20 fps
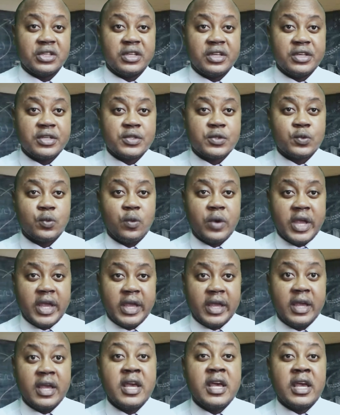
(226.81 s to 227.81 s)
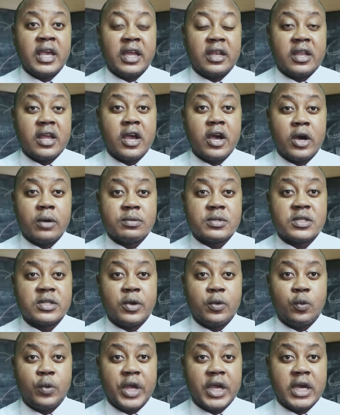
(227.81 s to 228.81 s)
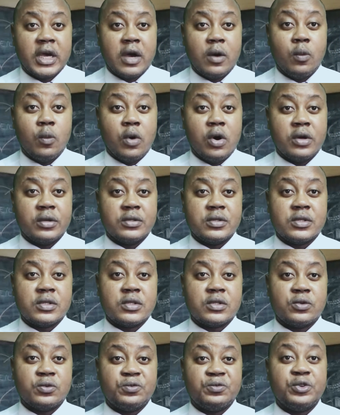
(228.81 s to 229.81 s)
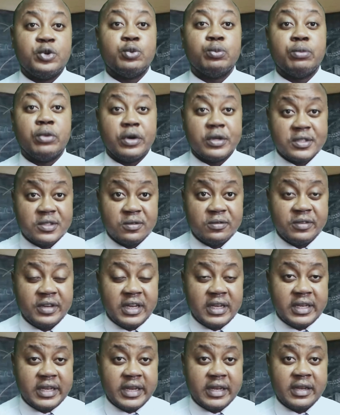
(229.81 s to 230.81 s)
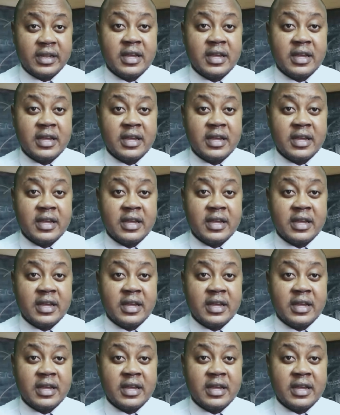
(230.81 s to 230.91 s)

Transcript: This way it helps the weaker ones to feel motivated,